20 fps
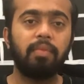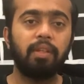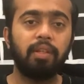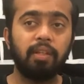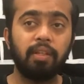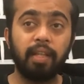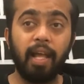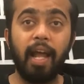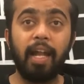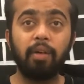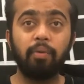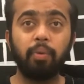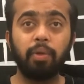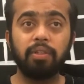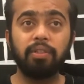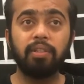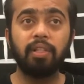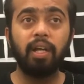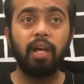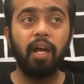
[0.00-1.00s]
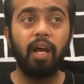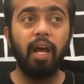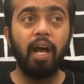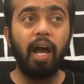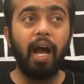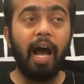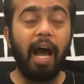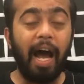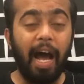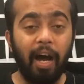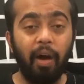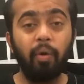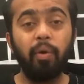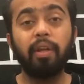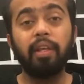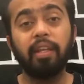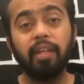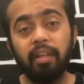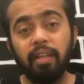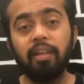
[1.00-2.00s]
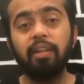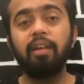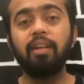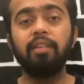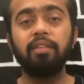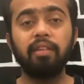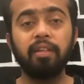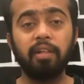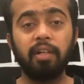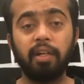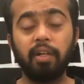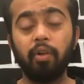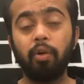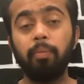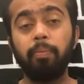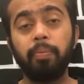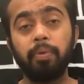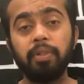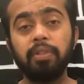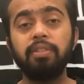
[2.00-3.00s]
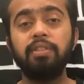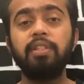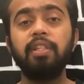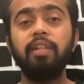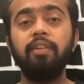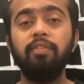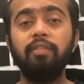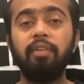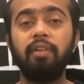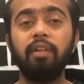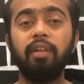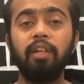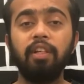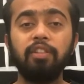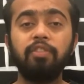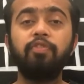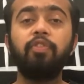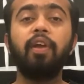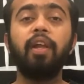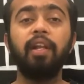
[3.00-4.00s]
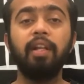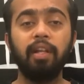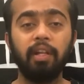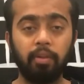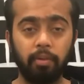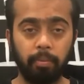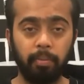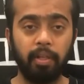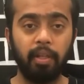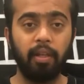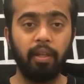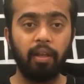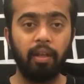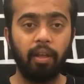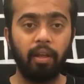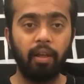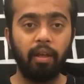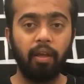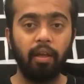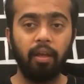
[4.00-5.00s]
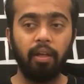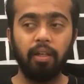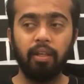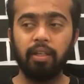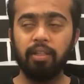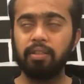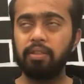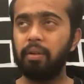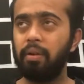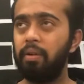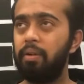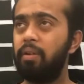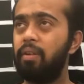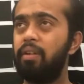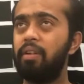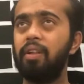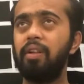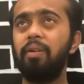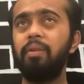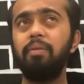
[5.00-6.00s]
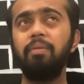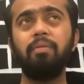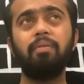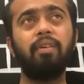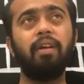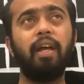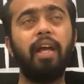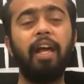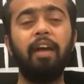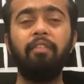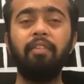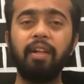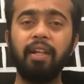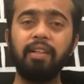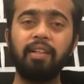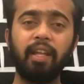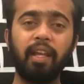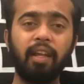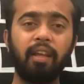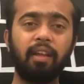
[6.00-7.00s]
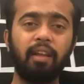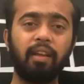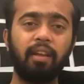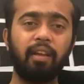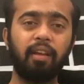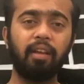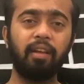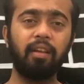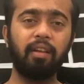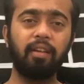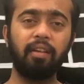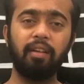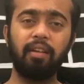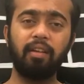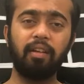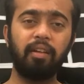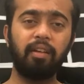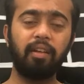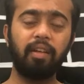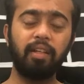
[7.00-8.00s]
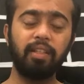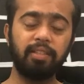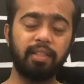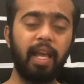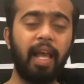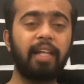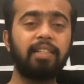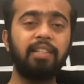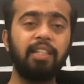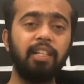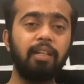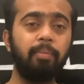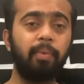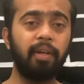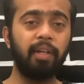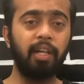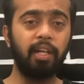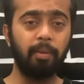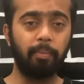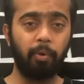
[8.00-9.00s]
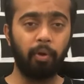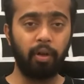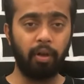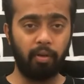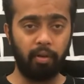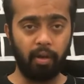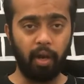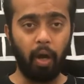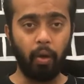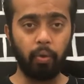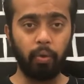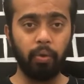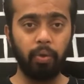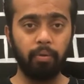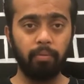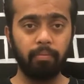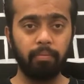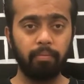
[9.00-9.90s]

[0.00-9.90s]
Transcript: that was how he considered or perceived his failure to be. So, everything is actually dependent upon our outlook.